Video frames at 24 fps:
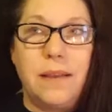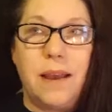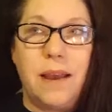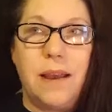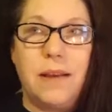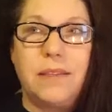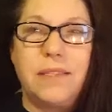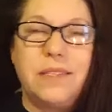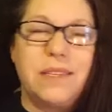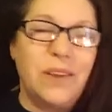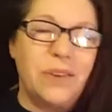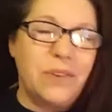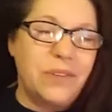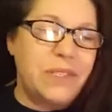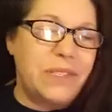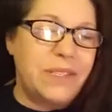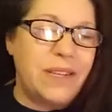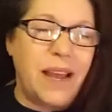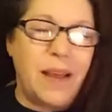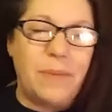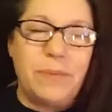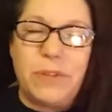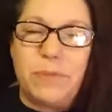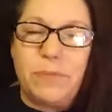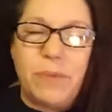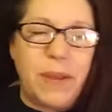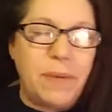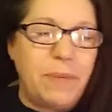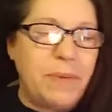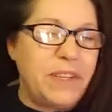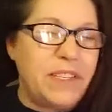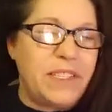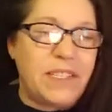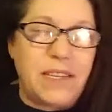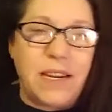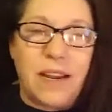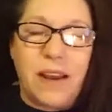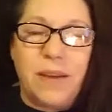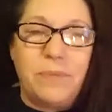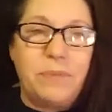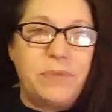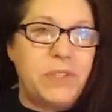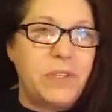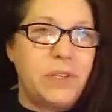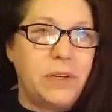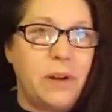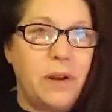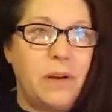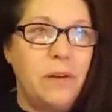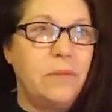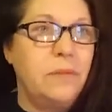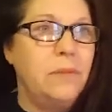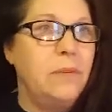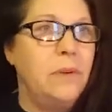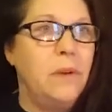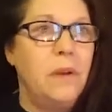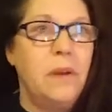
that. Slow steps, baby steps, you know.